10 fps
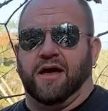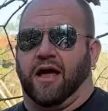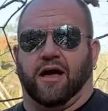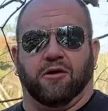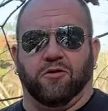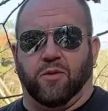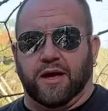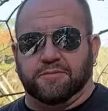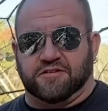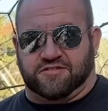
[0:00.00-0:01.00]
I got all the way
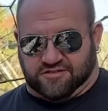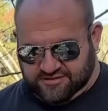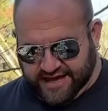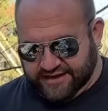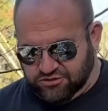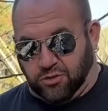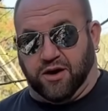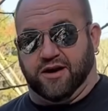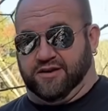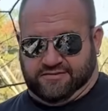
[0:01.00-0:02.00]
up to
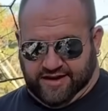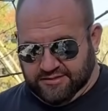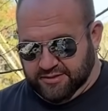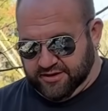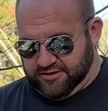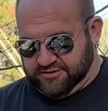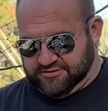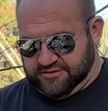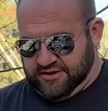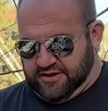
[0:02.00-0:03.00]
Saskatchewan on 10
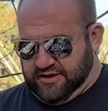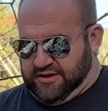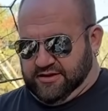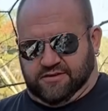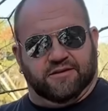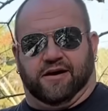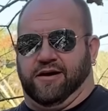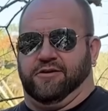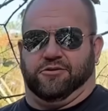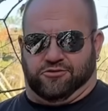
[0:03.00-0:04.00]
meters, uh, New